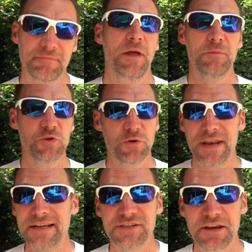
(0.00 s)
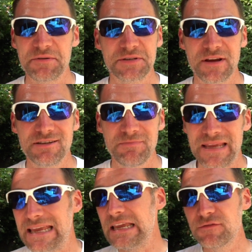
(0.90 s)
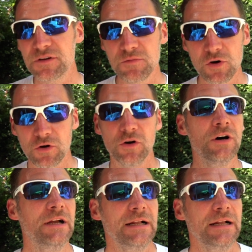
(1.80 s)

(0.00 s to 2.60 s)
I'm sure next year it's going to be even more.